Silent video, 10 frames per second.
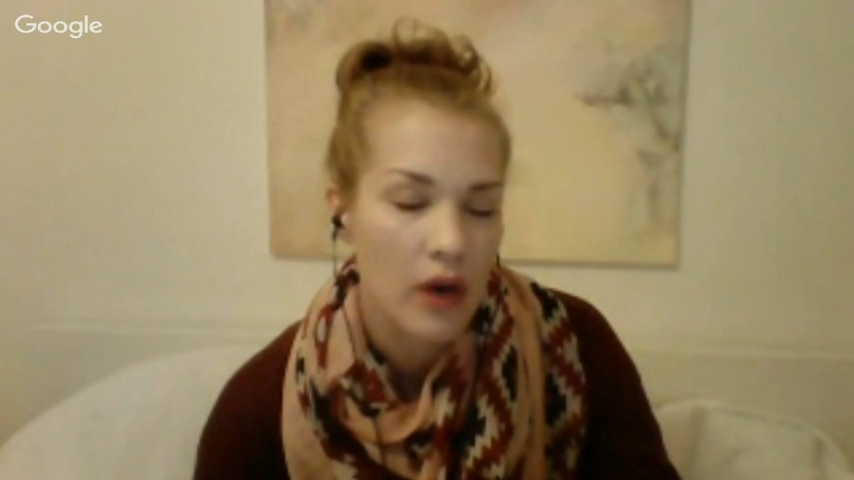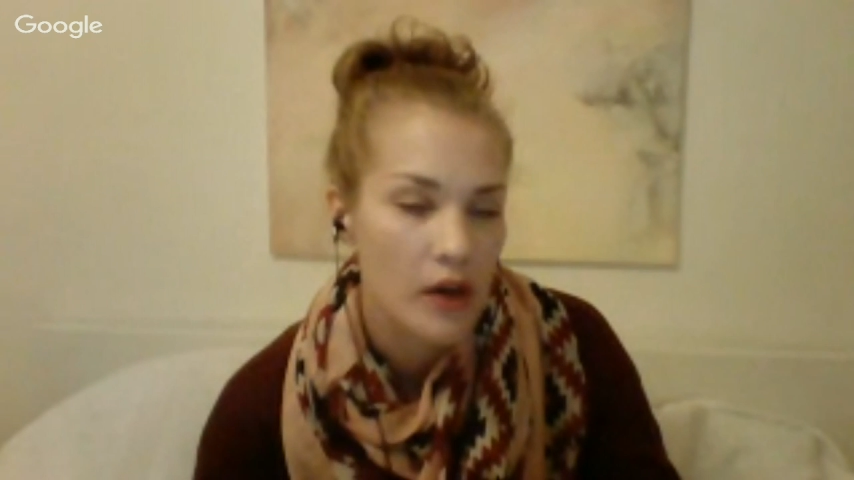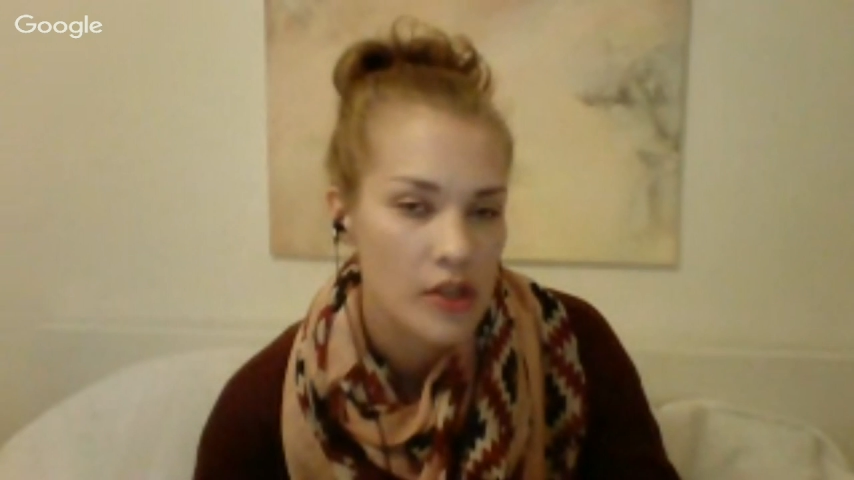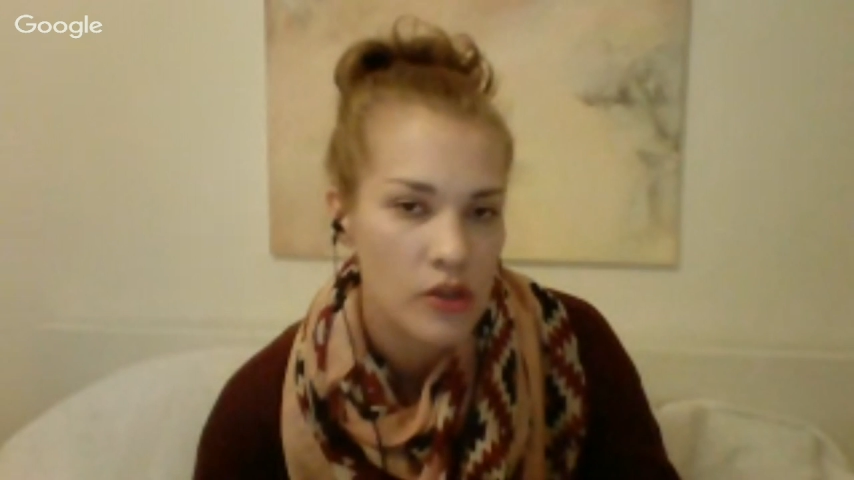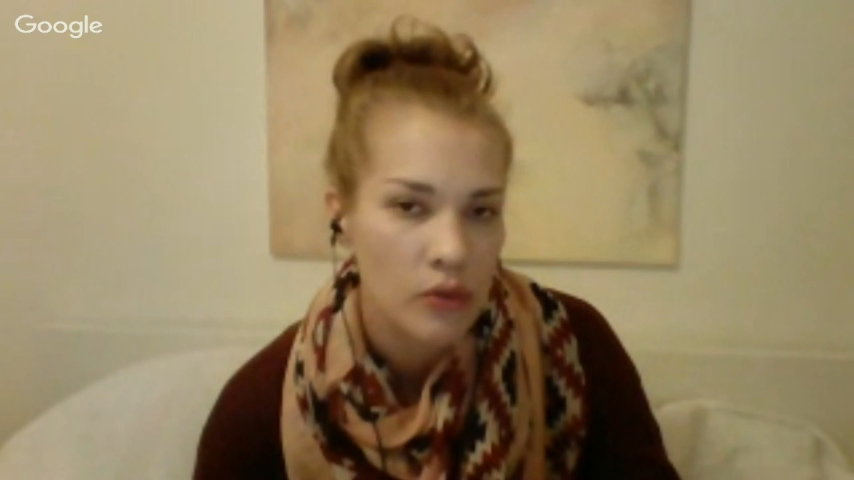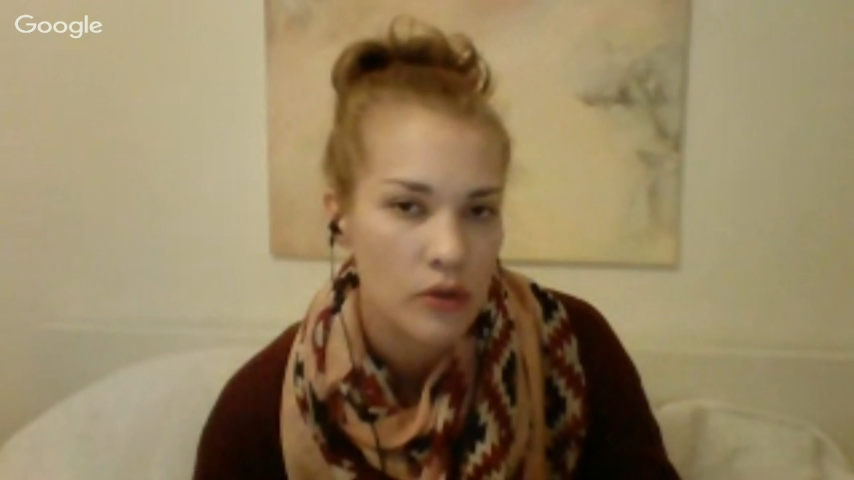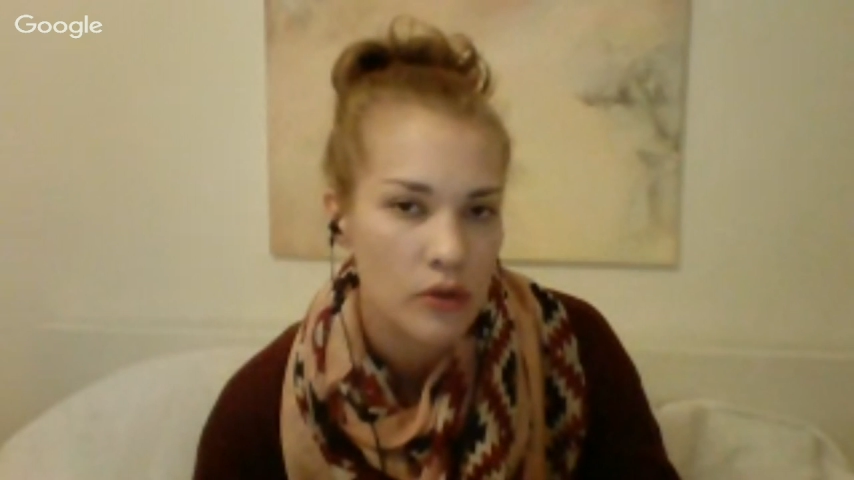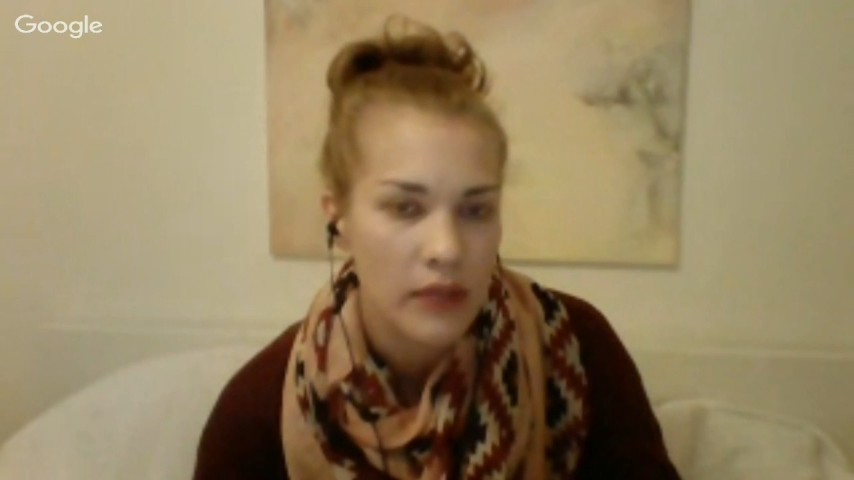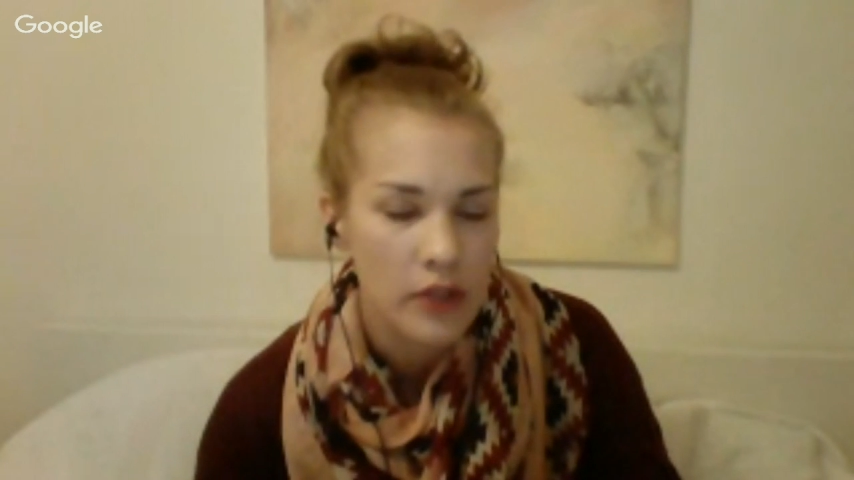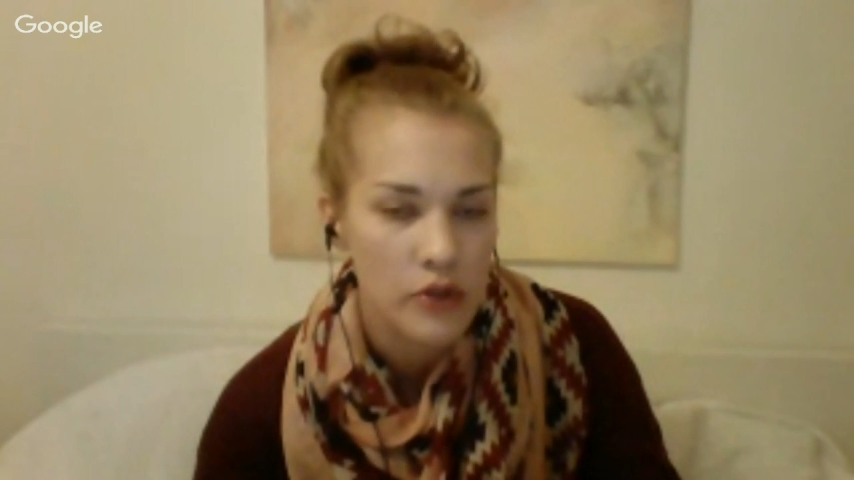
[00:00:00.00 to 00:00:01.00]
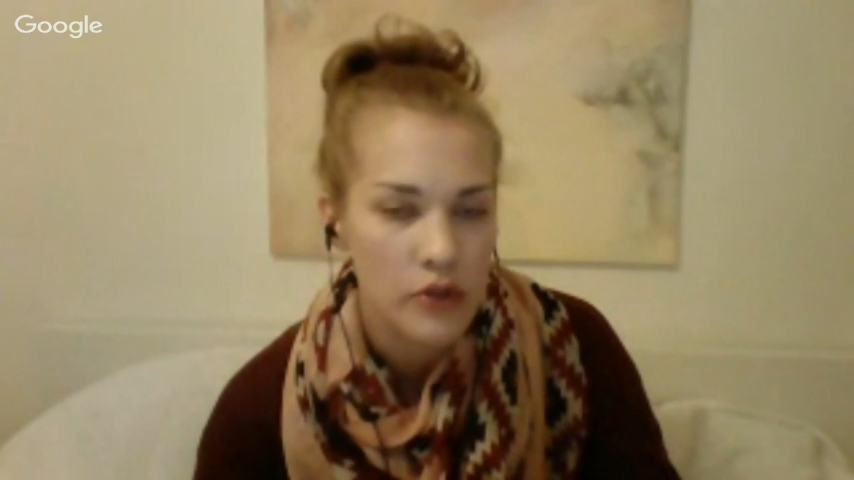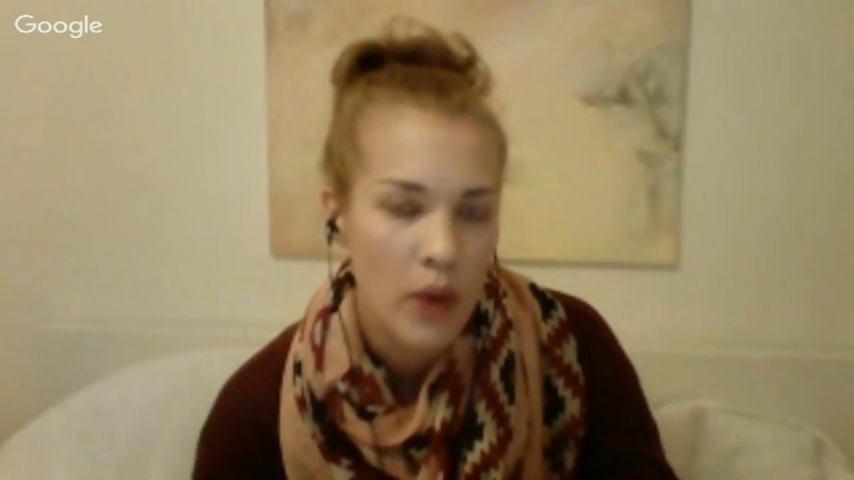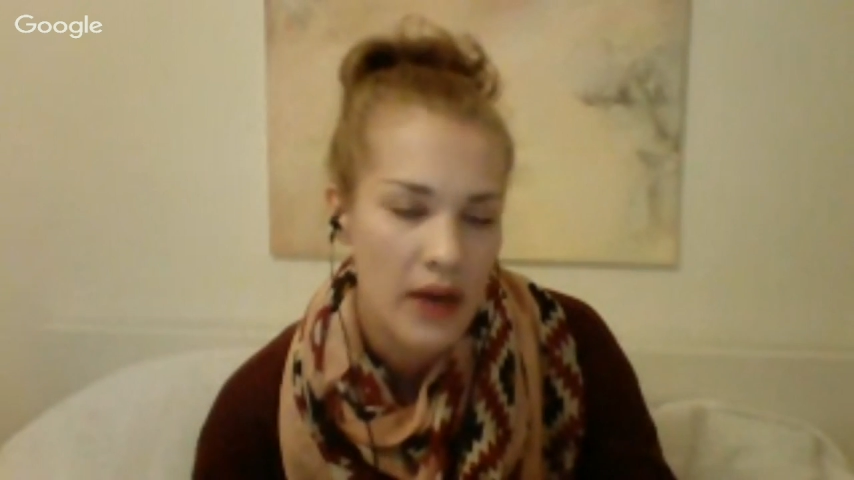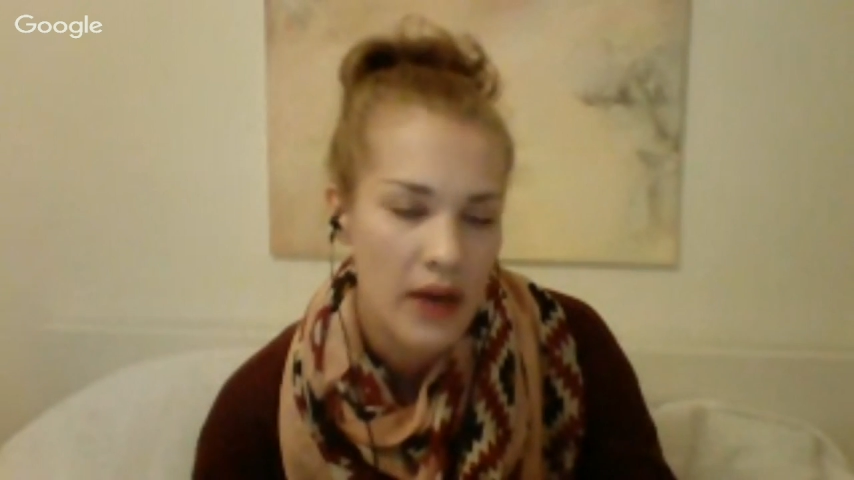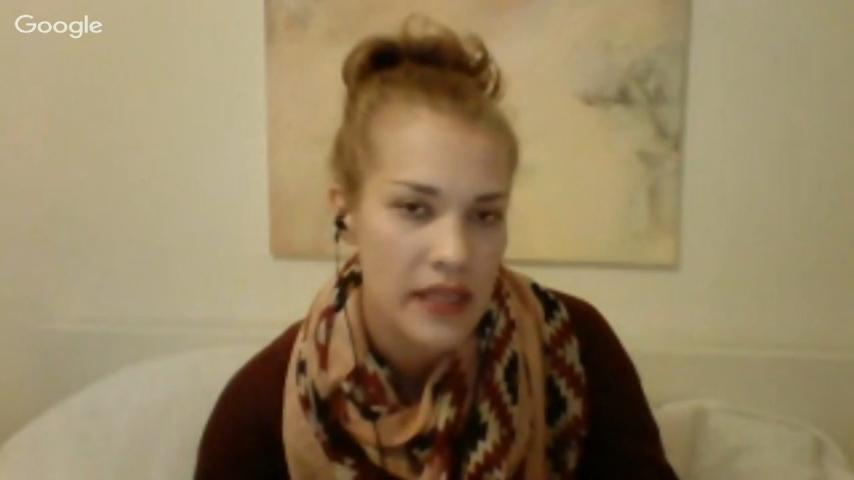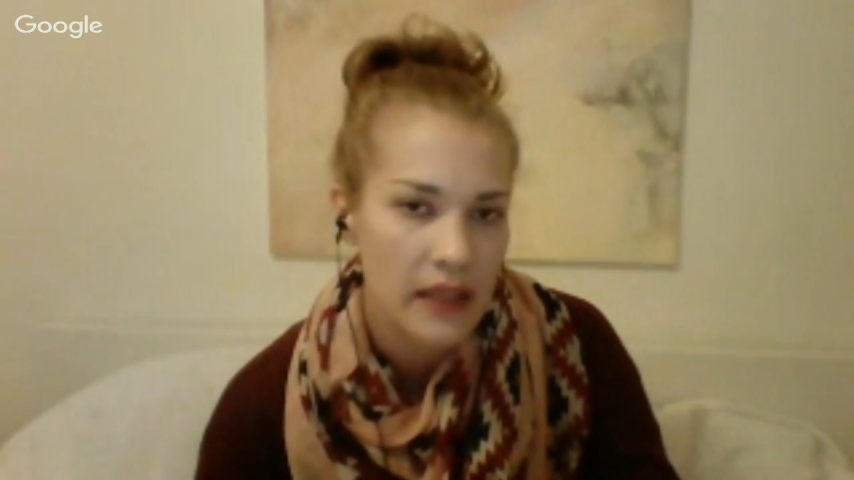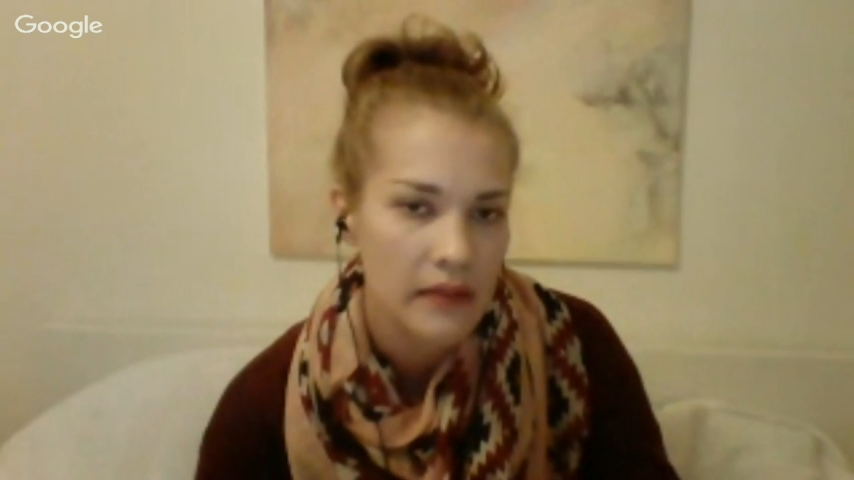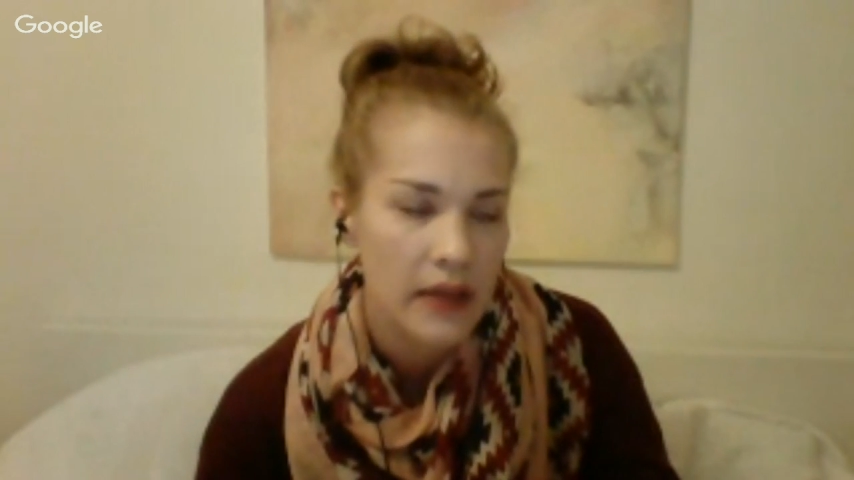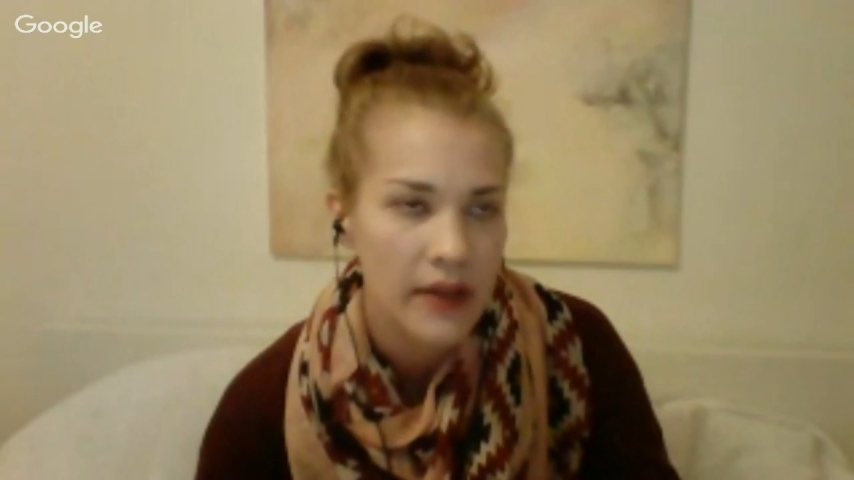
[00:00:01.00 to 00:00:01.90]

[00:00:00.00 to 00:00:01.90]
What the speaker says: to art school. That took 1 day.